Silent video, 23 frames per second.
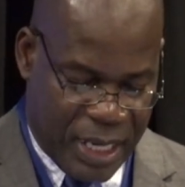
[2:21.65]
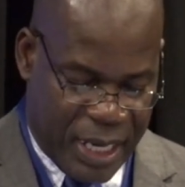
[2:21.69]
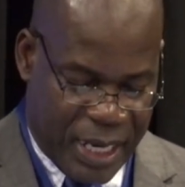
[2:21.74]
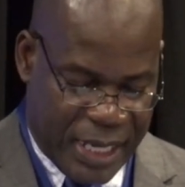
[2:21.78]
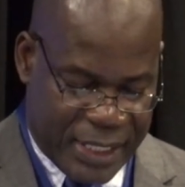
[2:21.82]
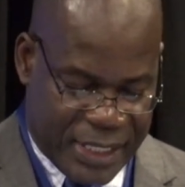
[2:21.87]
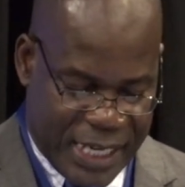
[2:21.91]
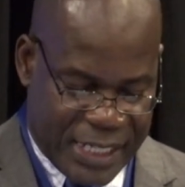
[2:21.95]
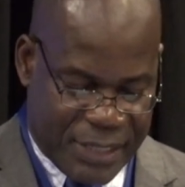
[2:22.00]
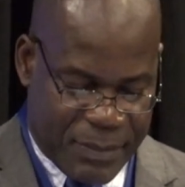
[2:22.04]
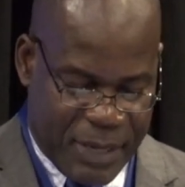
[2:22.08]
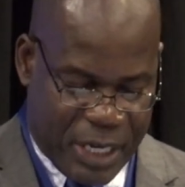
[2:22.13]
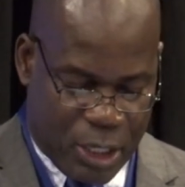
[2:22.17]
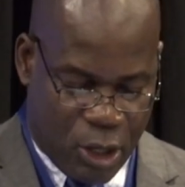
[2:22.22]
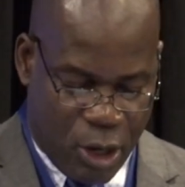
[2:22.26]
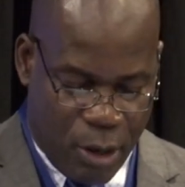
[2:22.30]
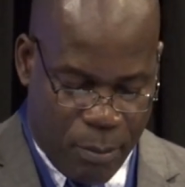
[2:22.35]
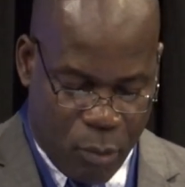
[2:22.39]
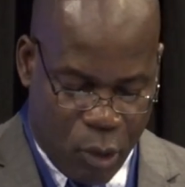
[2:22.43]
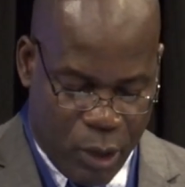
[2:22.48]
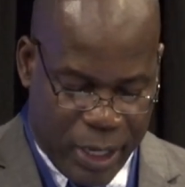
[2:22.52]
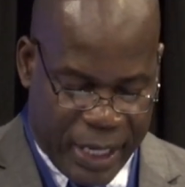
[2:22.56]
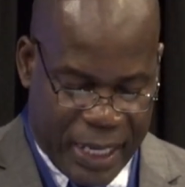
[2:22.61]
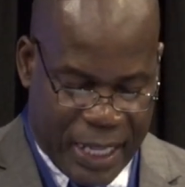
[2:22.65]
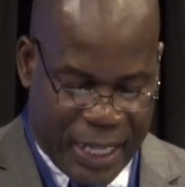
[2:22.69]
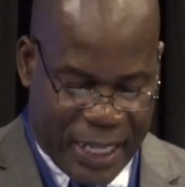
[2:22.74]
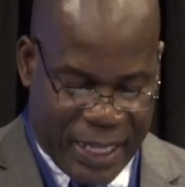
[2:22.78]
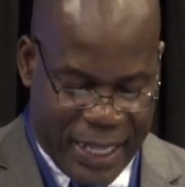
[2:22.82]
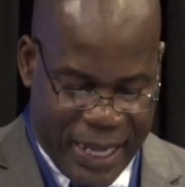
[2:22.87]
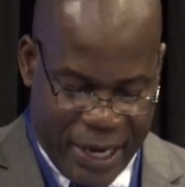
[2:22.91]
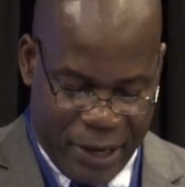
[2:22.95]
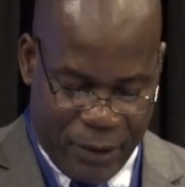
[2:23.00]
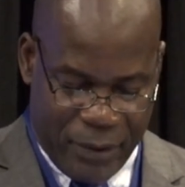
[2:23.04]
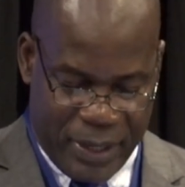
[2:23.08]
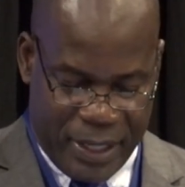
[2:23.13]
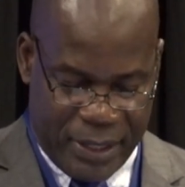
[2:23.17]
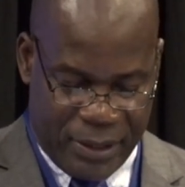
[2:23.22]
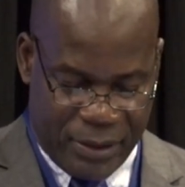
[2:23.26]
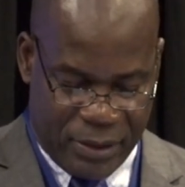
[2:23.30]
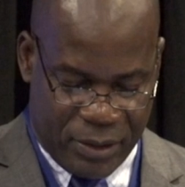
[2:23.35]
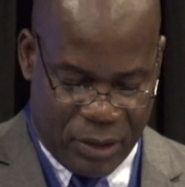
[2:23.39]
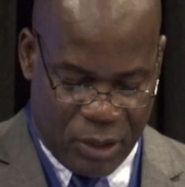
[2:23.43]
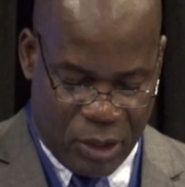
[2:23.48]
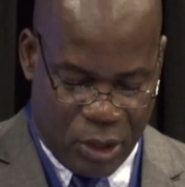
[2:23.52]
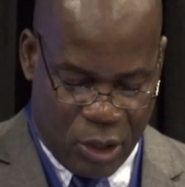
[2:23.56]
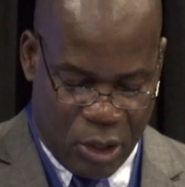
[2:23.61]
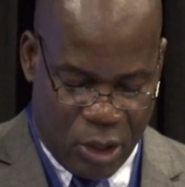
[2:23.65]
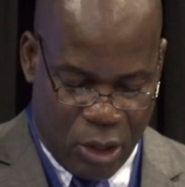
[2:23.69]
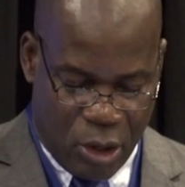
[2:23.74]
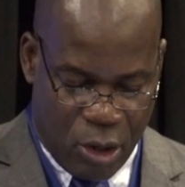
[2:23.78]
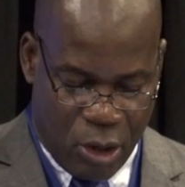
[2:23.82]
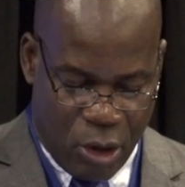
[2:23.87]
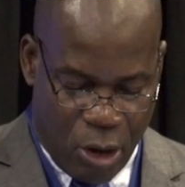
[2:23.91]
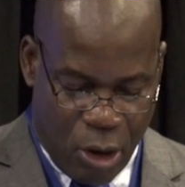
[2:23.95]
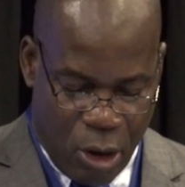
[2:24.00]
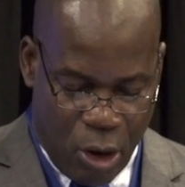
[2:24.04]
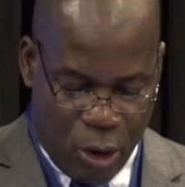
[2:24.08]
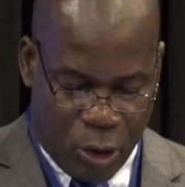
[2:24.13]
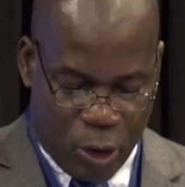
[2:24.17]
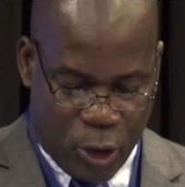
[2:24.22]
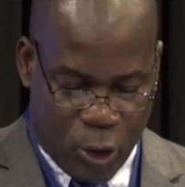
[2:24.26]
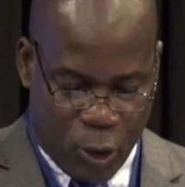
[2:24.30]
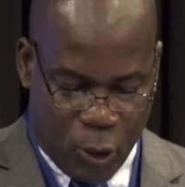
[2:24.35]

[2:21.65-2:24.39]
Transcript: it has become more glaring how